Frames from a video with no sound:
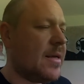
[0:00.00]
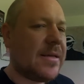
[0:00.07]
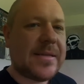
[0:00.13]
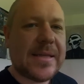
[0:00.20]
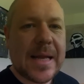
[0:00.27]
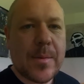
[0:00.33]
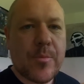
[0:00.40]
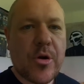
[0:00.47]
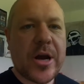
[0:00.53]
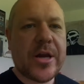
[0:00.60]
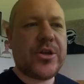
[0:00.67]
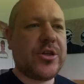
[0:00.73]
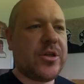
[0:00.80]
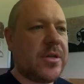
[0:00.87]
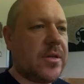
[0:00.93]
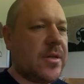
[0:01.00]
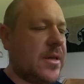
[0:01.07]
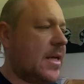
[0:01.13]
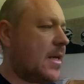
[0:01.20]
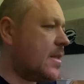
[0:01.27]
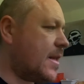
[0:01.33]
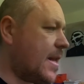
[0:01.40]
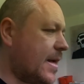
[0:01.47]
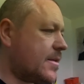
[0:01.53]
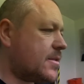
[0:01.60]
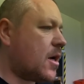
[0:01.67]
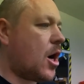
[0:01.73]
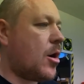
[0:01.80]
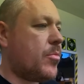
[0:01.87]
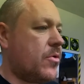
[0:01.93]
celebration in the next
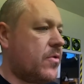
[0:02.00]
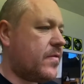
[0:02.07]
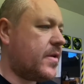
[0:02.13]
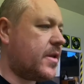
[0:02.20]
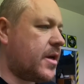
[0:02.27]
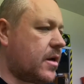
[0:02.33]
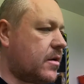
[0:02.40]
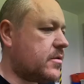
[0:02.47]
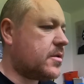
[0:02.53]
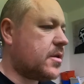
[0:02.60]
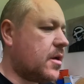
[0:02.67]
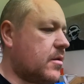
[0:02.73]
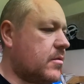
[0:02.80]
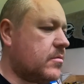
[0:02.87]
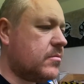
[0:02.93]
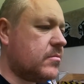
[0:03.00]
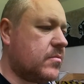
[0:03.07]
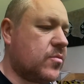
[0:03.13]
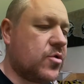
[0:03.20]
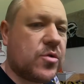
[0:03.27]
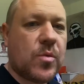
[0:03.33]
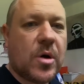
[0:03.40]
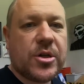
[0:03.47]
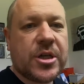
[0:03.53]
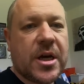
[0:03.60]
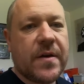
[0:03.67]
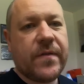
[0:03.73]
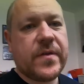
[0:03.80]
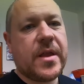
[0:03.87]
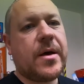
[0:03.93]
car boot video. So just watch
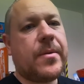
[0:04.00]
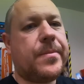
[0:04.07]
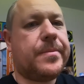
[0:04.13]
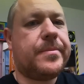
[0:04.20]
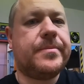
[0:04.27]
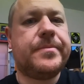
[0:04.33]
out for that.